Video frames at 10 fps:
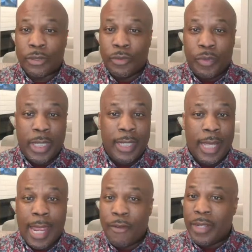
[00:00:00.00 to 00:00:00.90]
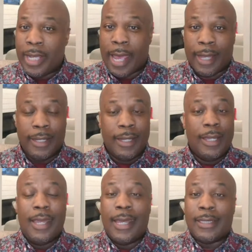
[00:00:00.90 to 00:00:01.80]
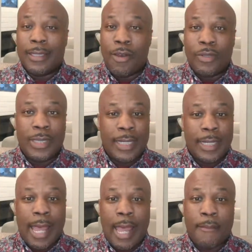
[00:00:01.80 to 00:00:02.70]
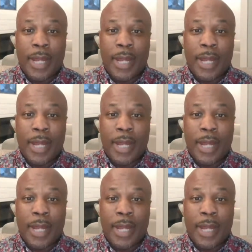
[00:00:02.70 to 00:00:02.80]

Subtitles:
A linebacker's job is to read and react.